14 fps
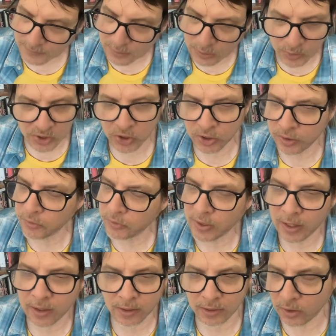Krishna is
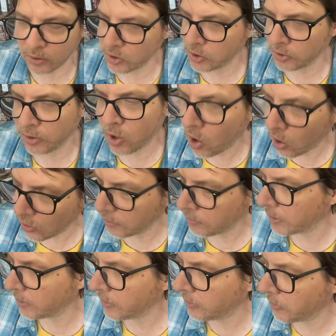telling Arjuna all the
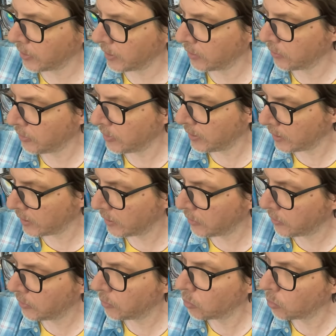various things he
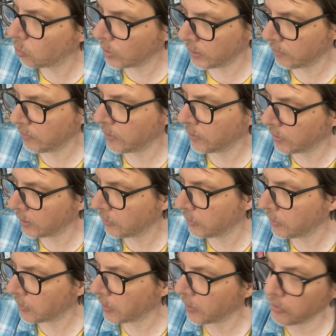is, one of the things he
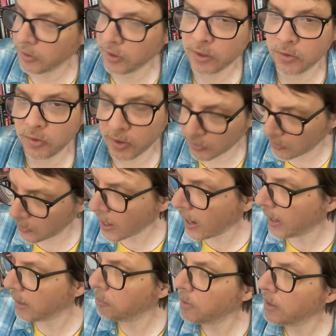says is he is
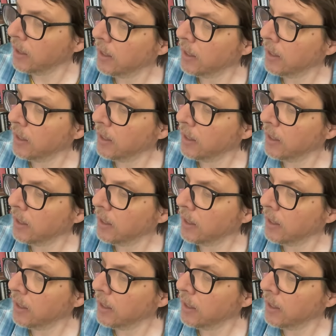time.